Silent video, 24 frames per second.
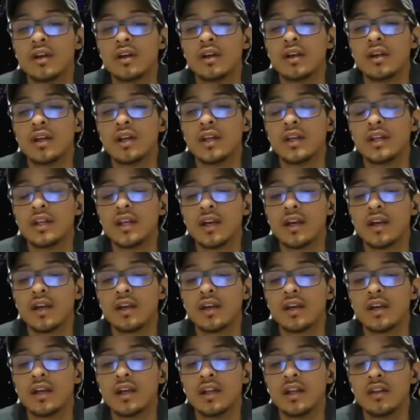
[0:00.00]
And yeah,
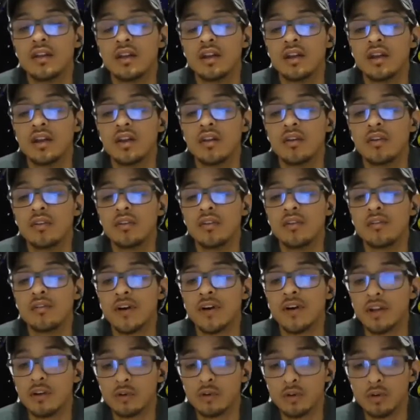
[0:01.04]
and the
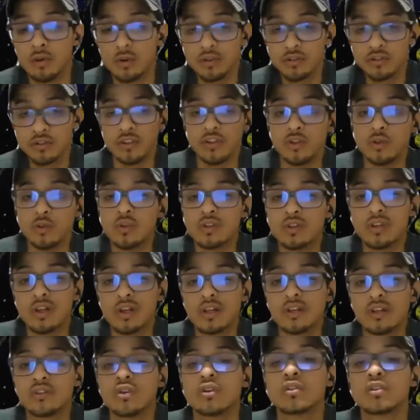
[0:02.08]
final goal is to
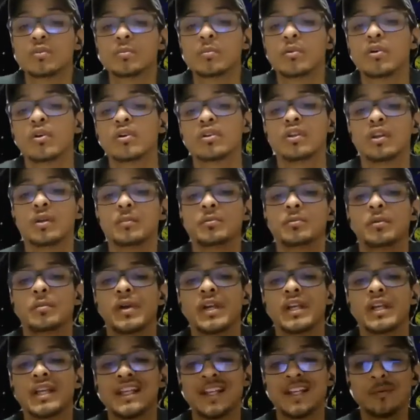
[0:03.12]
utilize our small club to
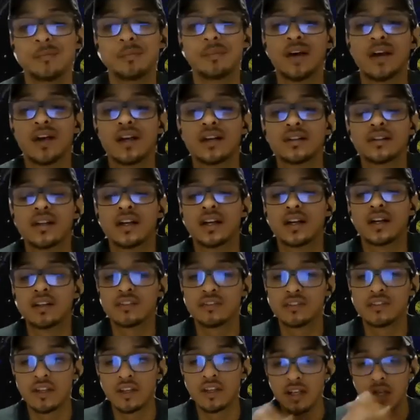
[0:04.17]
make an impact. Like I
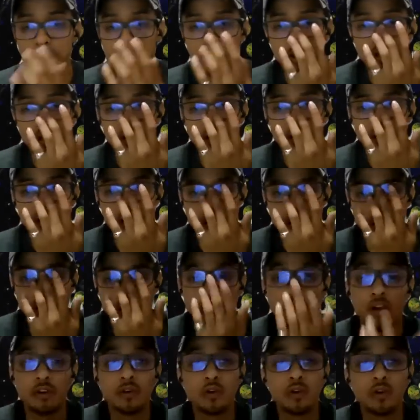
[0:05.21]
said, I mean, there's
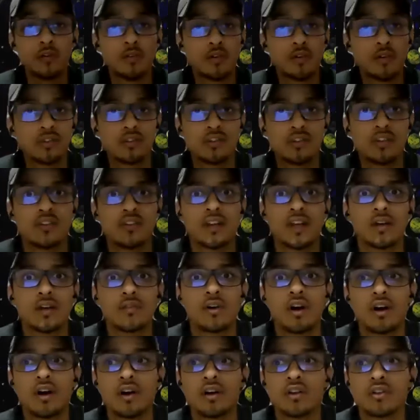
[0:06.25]
other universities that have
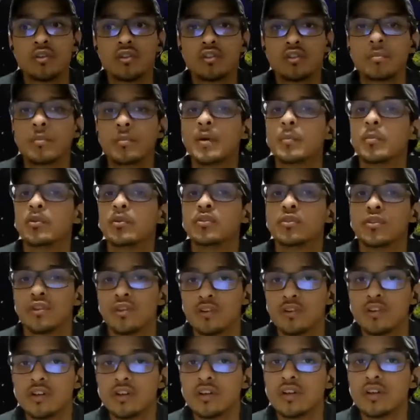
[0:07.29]
hundreds of members in their
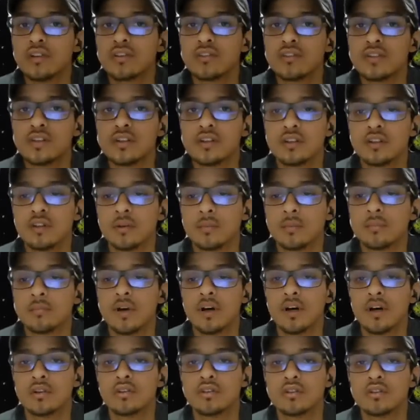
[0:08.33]
DSC club,
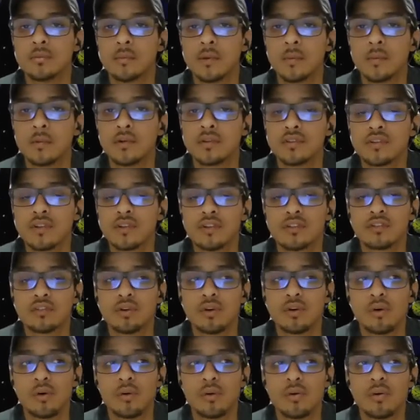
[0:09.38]
hundreds of members.
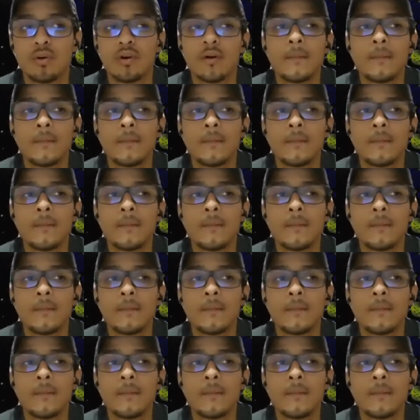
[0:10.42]
So